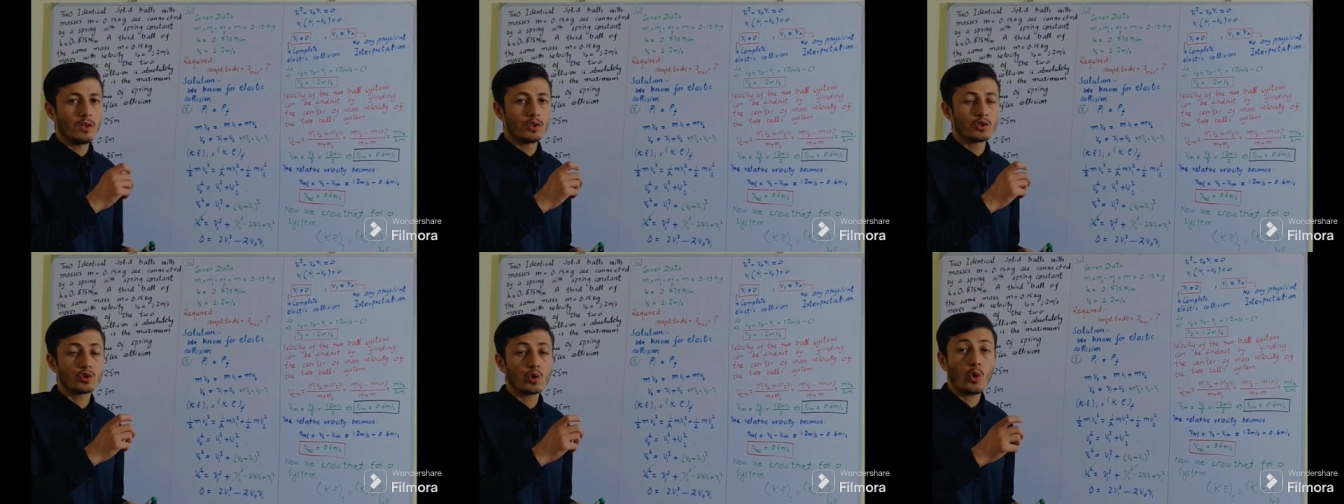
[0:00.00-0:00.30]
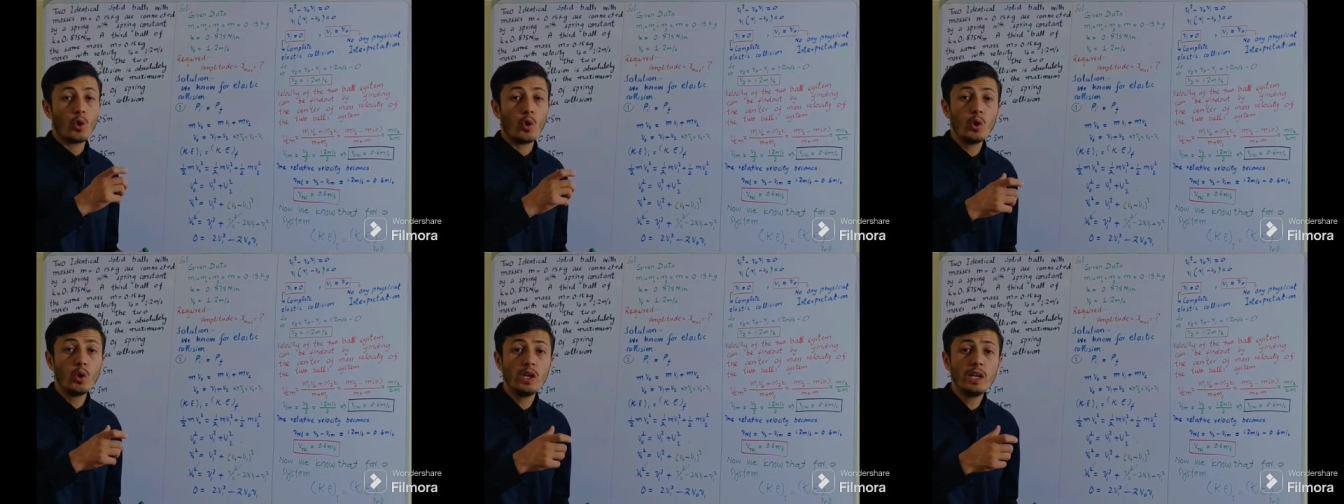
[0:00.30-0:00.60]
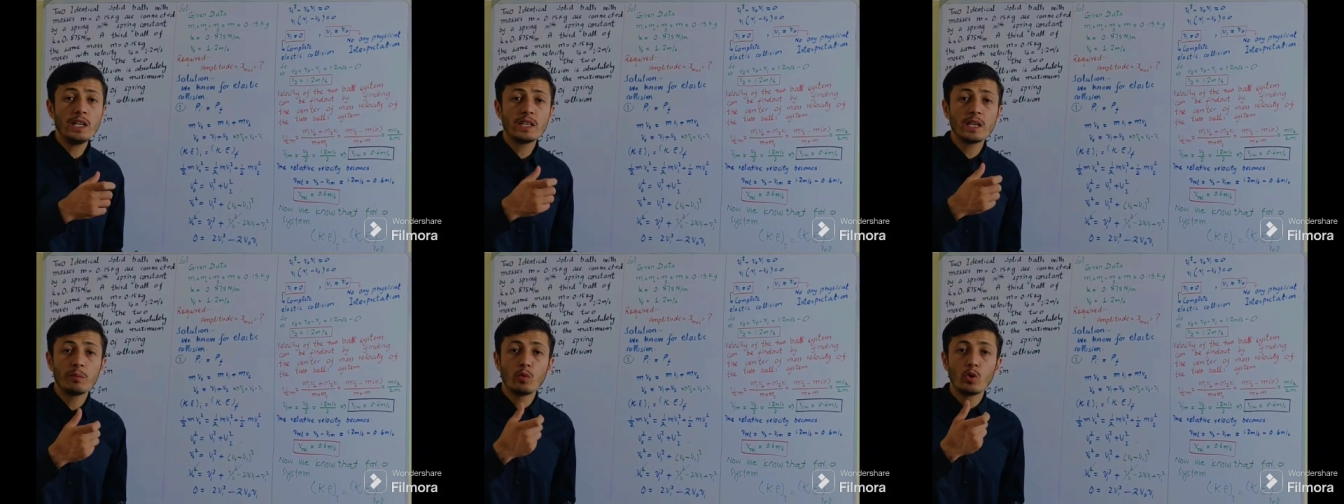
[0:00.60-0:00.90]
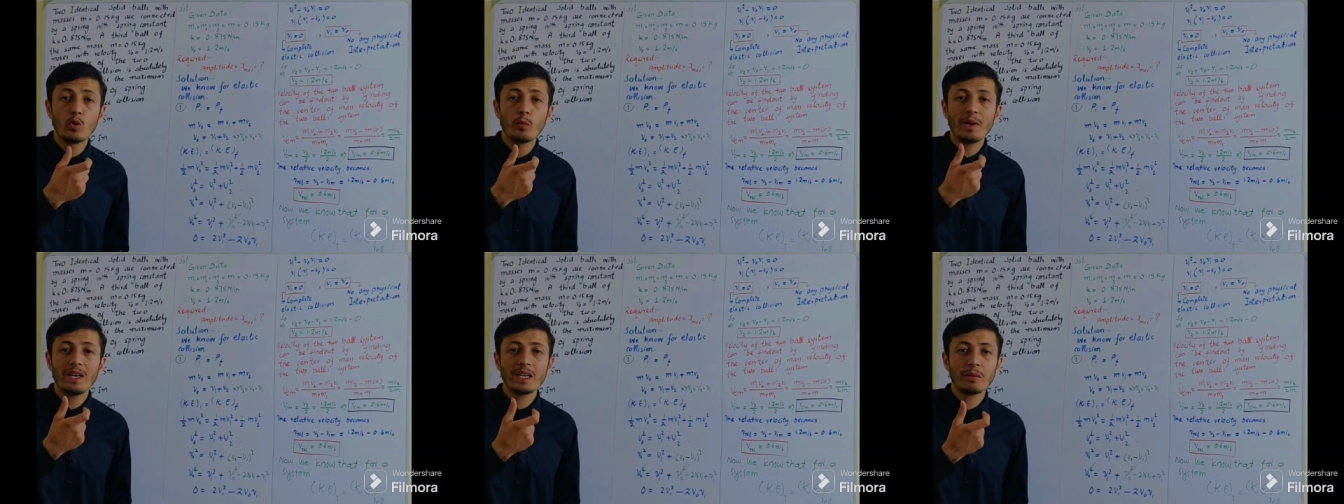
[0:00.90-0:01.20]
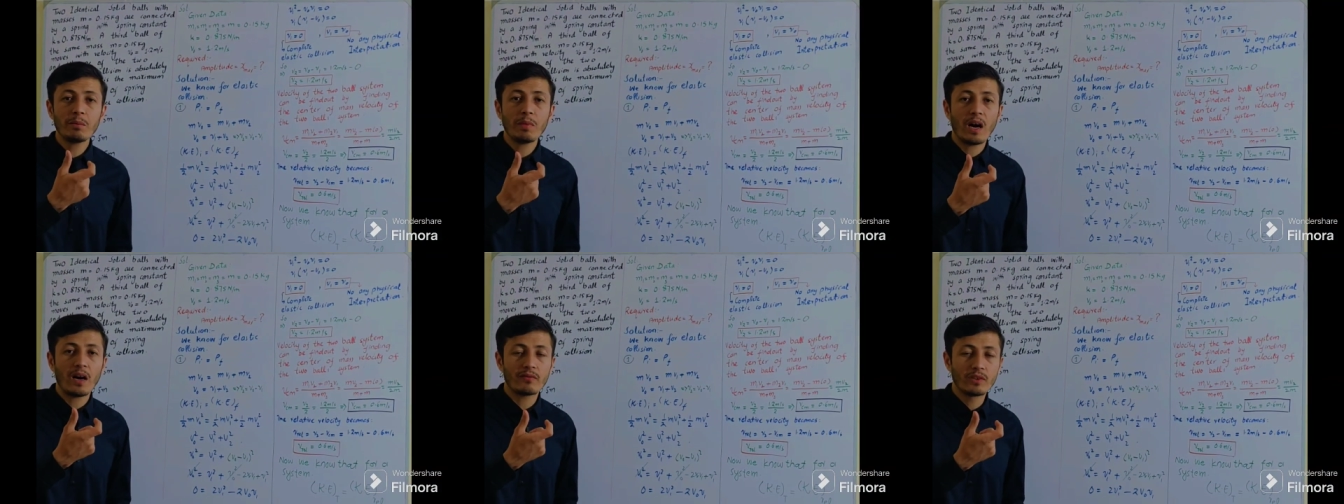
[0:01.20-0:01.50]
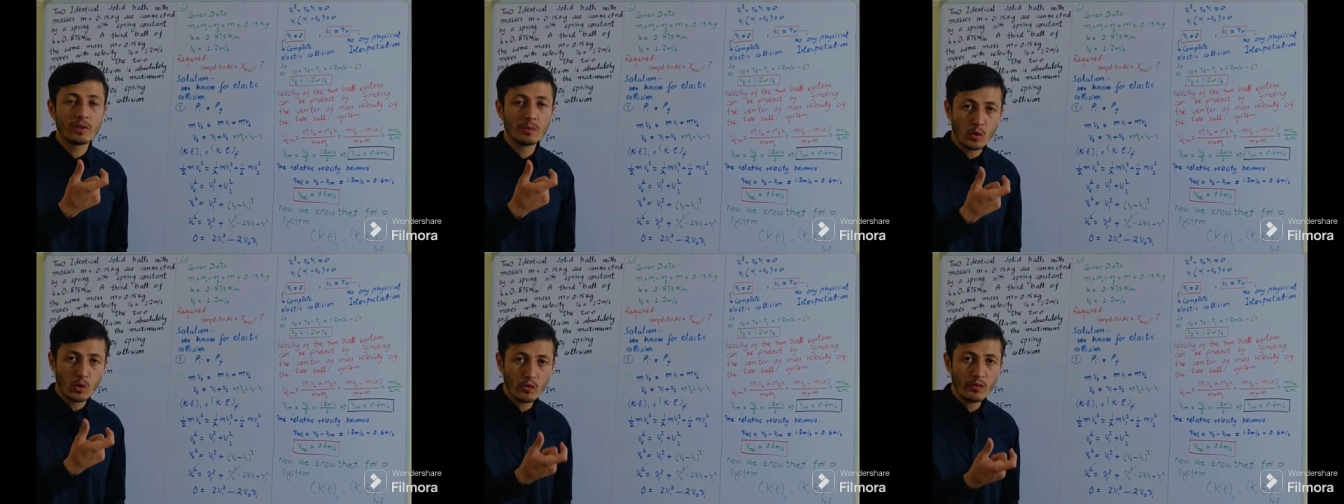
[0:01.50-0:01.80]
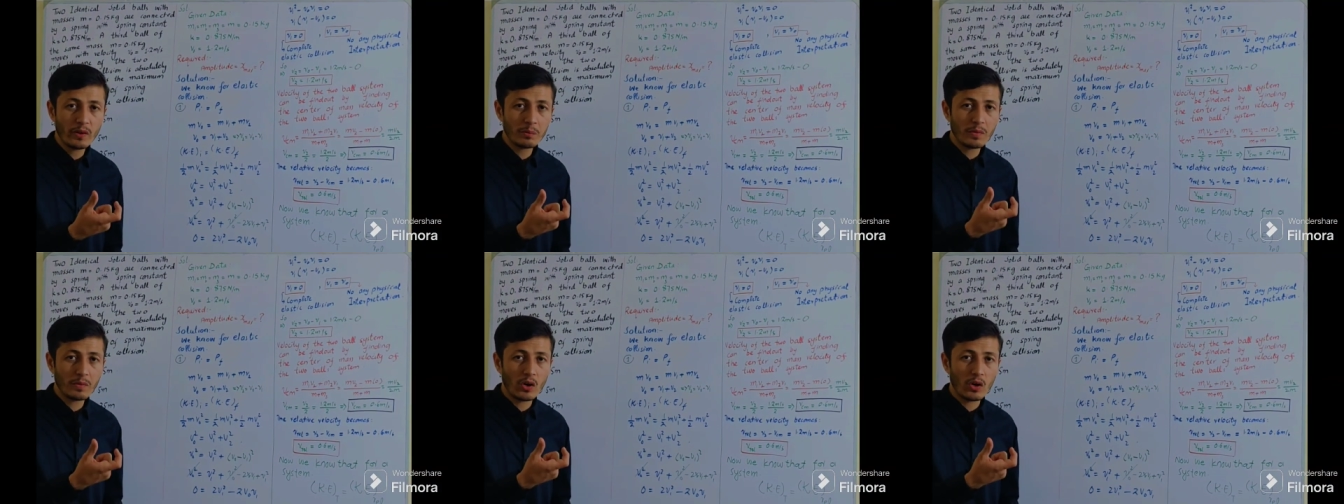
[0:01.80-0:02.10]
So only the momentum of the
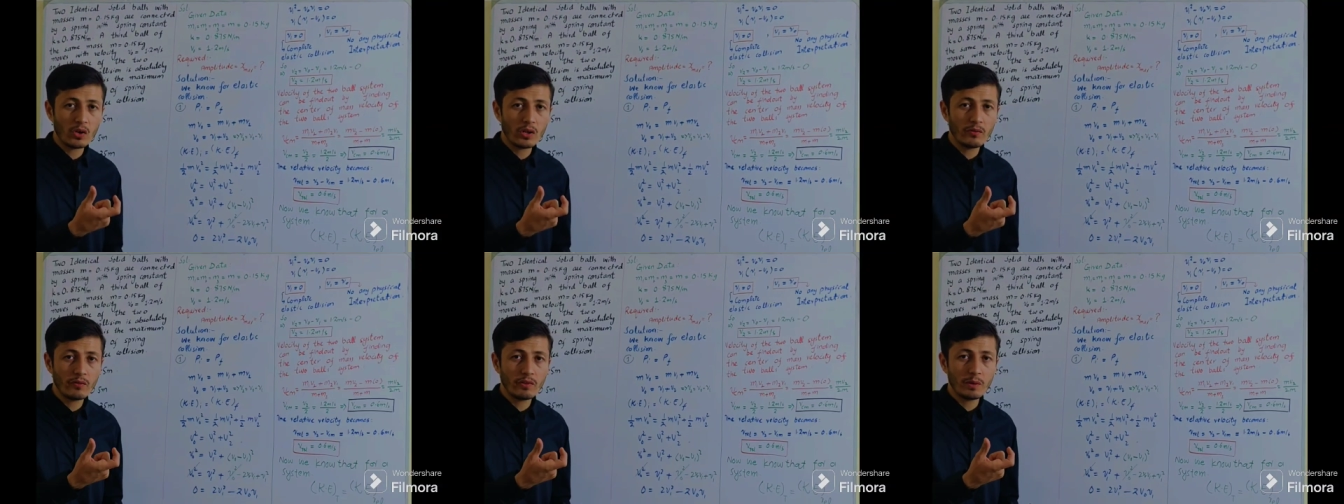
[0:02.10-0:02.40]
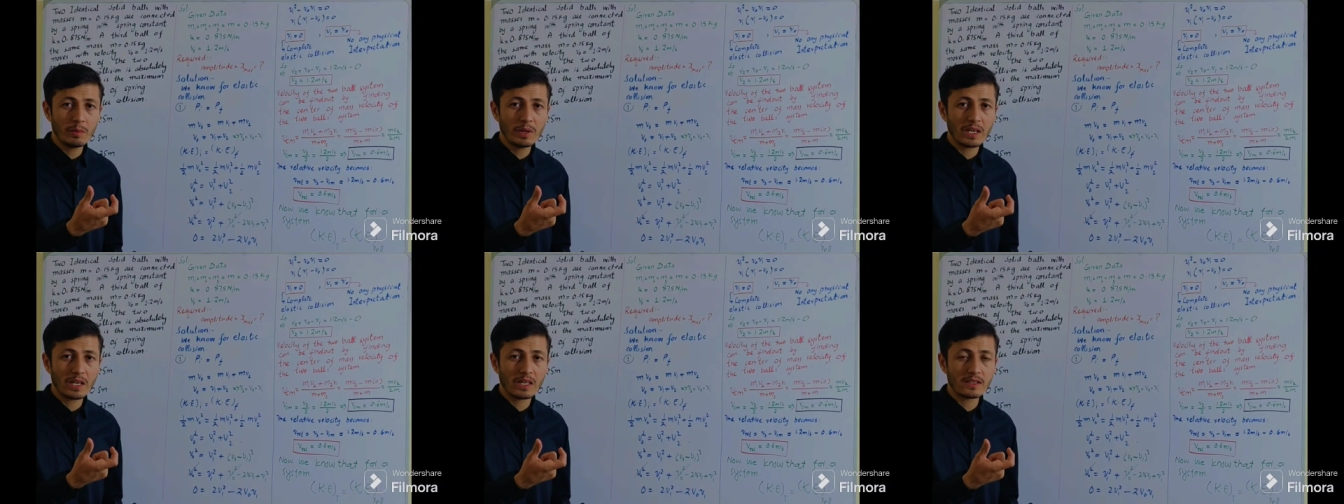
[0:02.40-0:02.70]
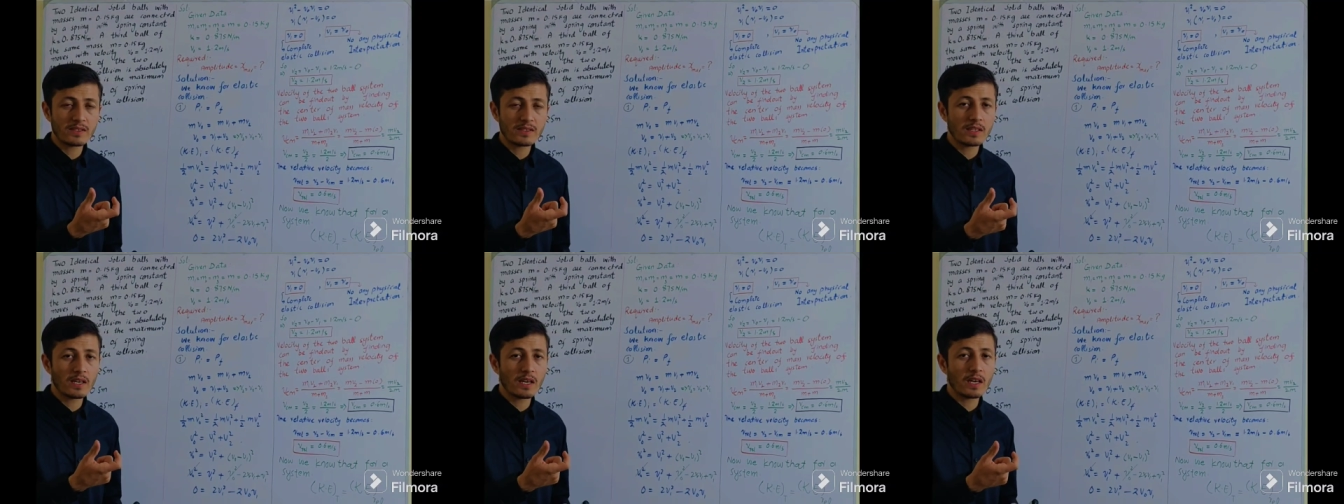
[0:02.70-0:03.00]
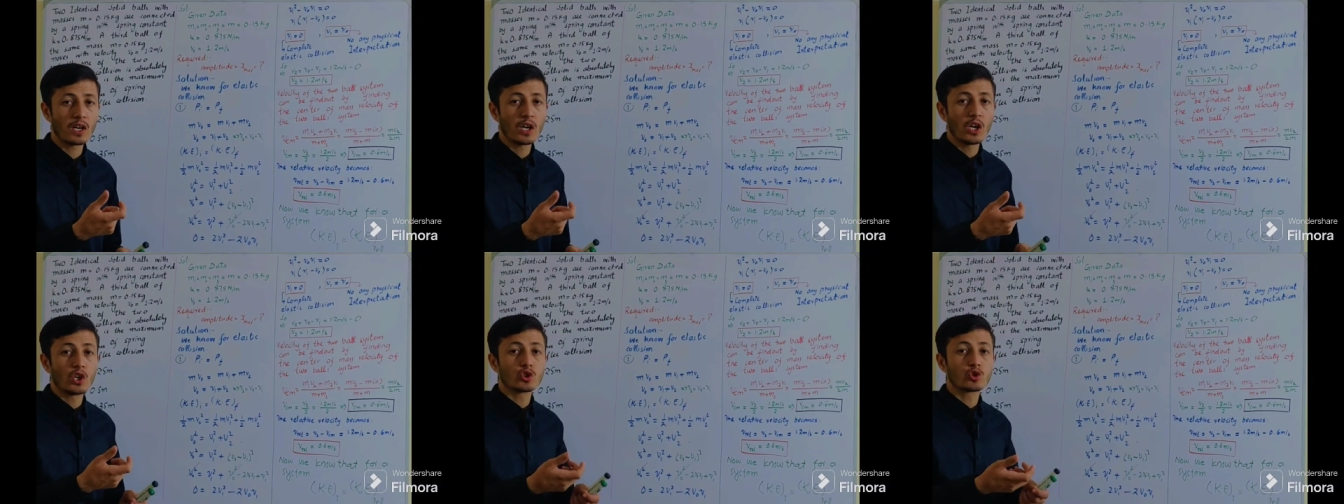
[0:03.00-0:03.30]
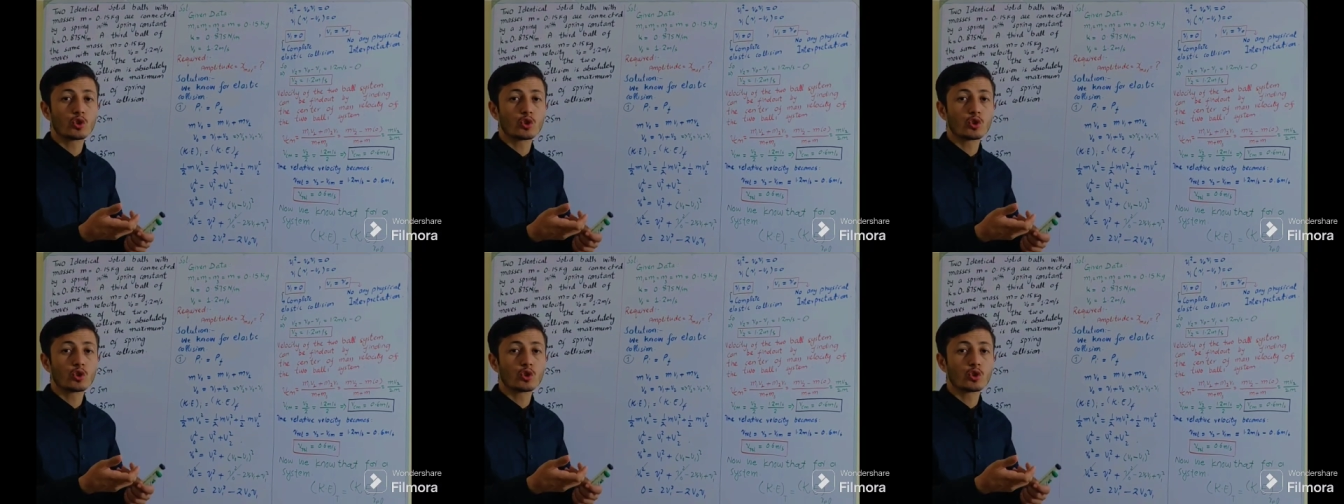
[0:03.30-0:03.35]
moving body will be considered.